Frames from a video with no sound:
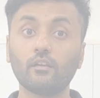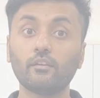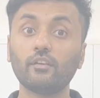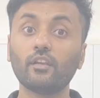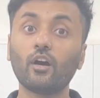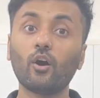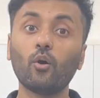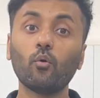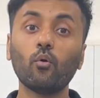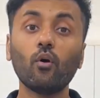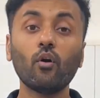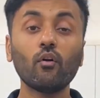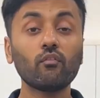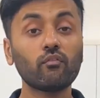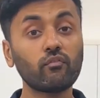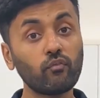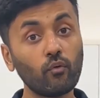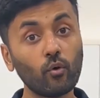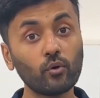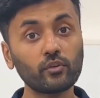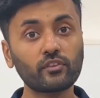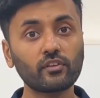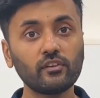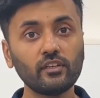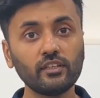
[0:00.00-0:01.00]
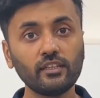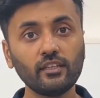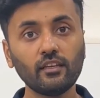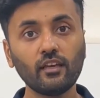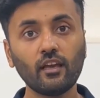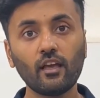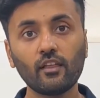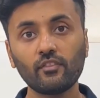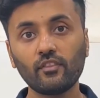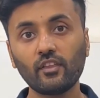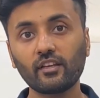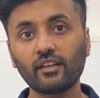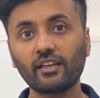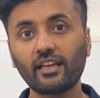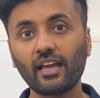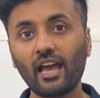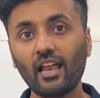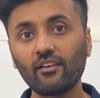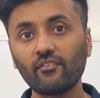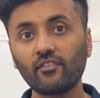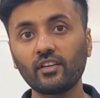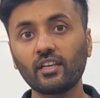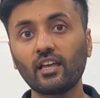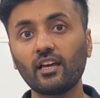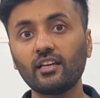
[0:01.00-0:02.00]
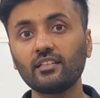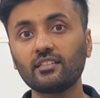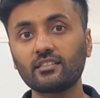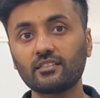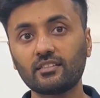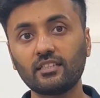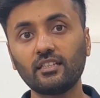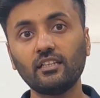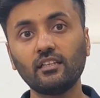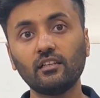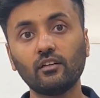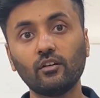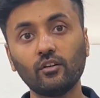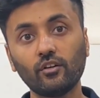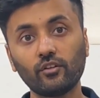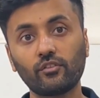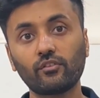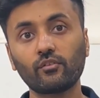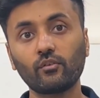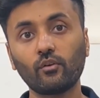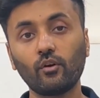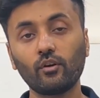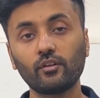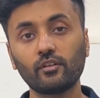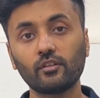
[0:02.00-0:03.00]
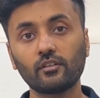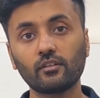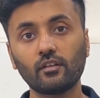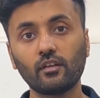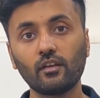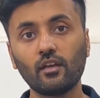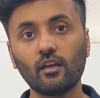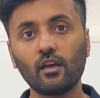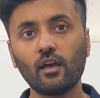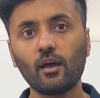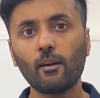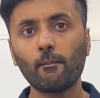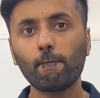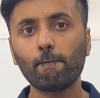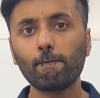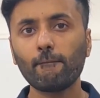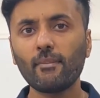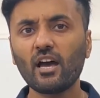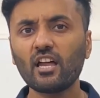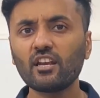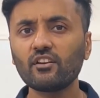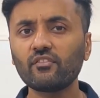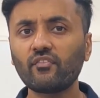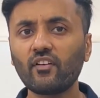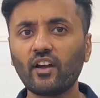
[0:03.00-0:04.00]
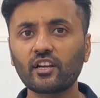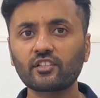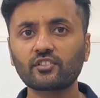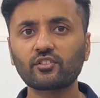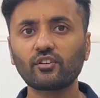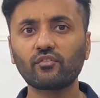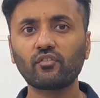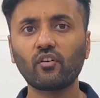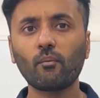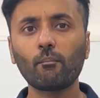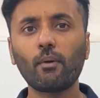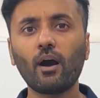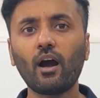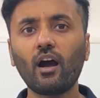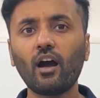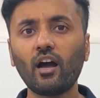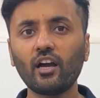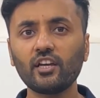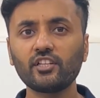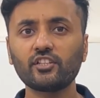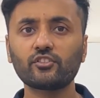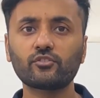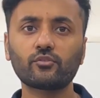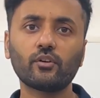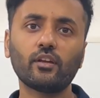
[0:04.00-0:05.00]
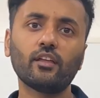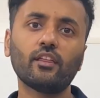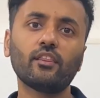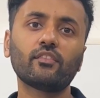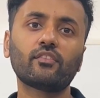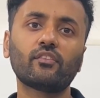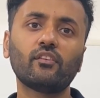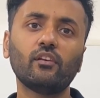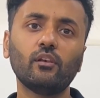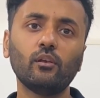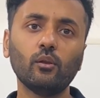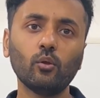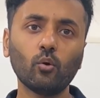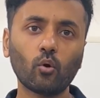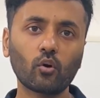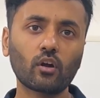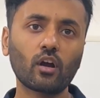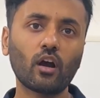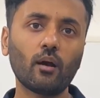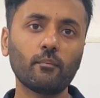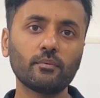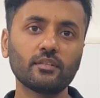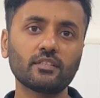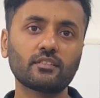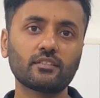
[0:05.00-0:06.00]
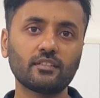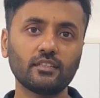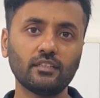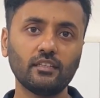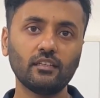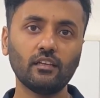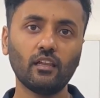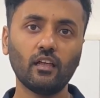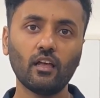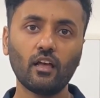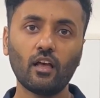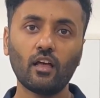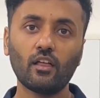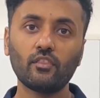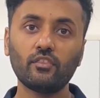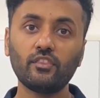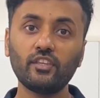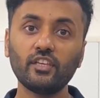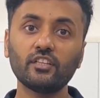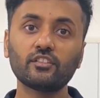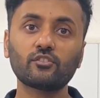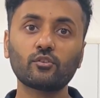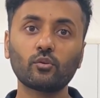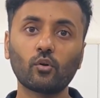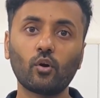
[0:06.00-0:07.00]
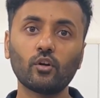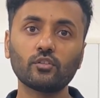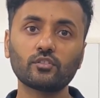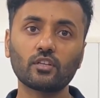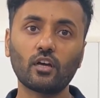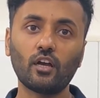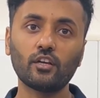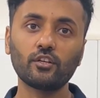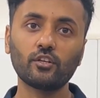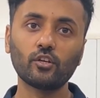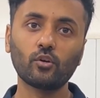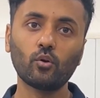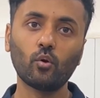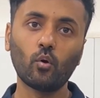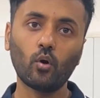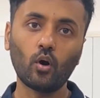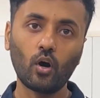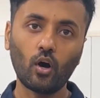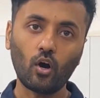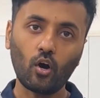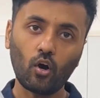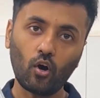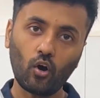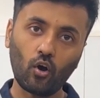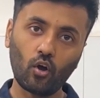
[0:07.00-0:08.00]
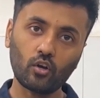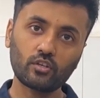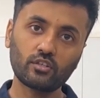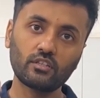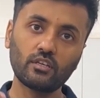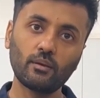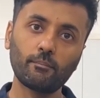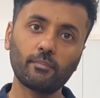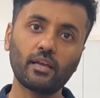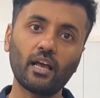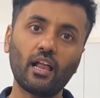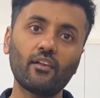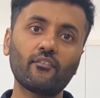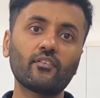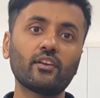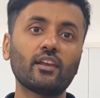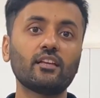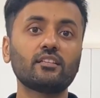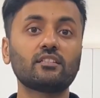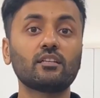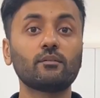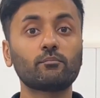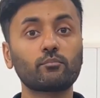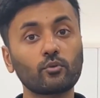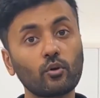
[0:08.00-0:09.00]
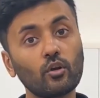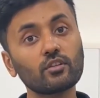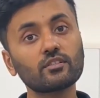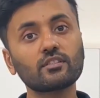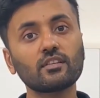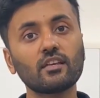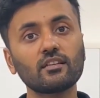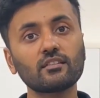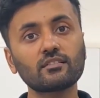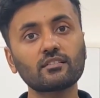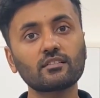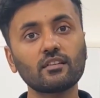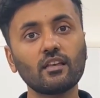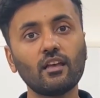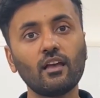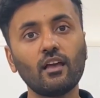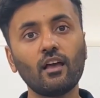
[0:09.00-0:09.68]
Now, fourthly, the galvanized steel earth rod. Manufactured from high strength, low carbon steel, these rods undergo a hot dip galvanizing process.